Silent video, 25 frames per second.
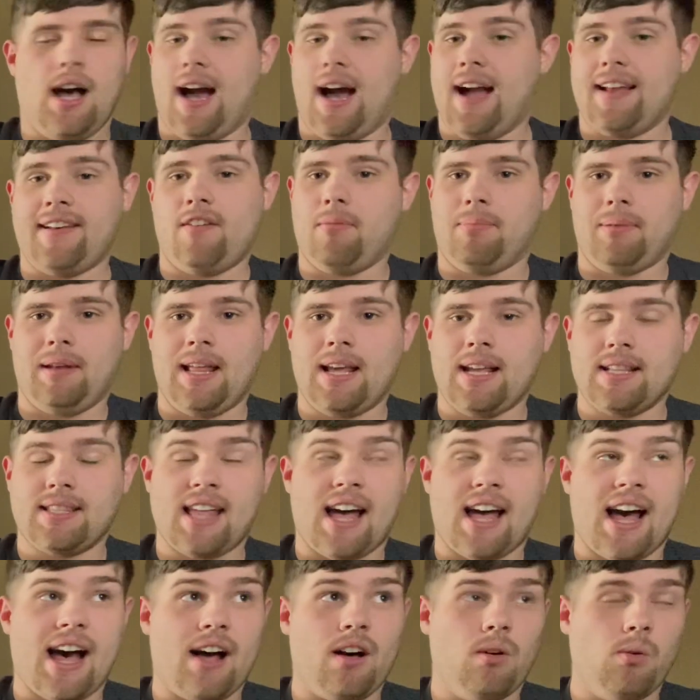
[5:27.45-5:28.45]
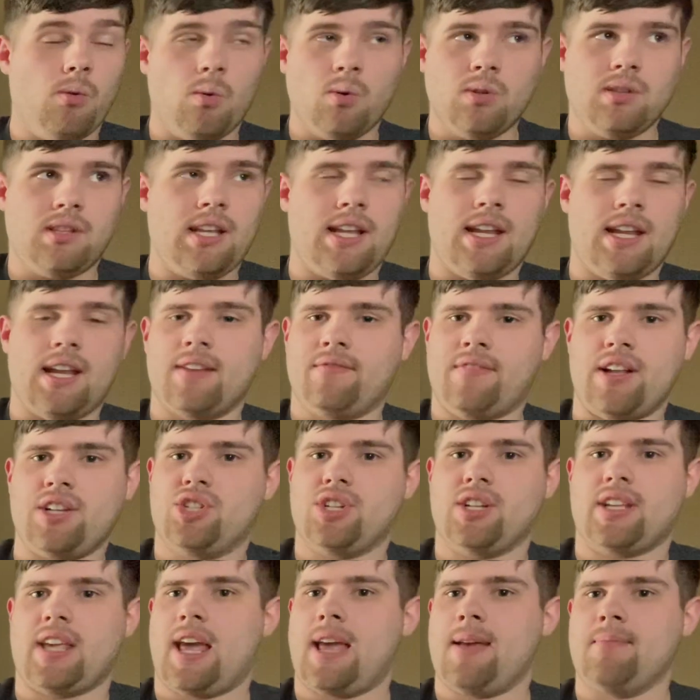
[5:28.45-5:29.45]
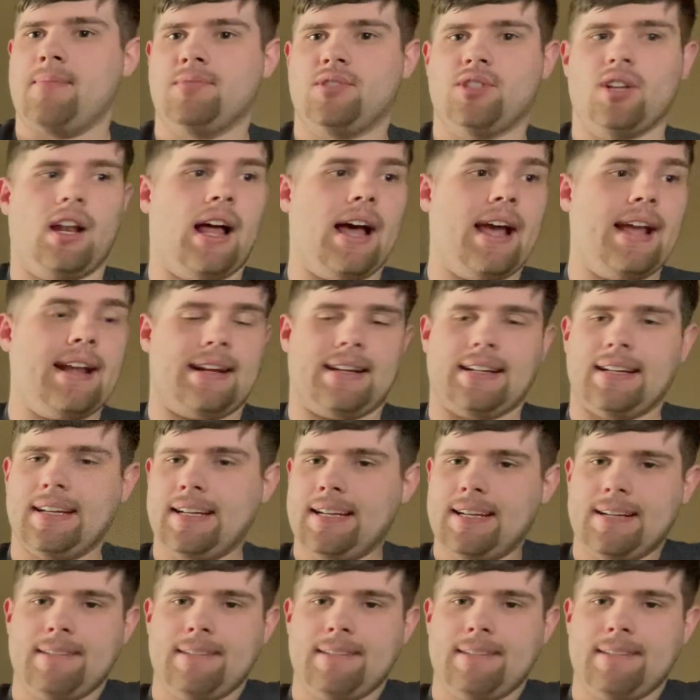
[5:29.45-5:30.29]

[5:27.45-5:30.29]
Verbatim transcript: I never played that, or the adventure game, so like,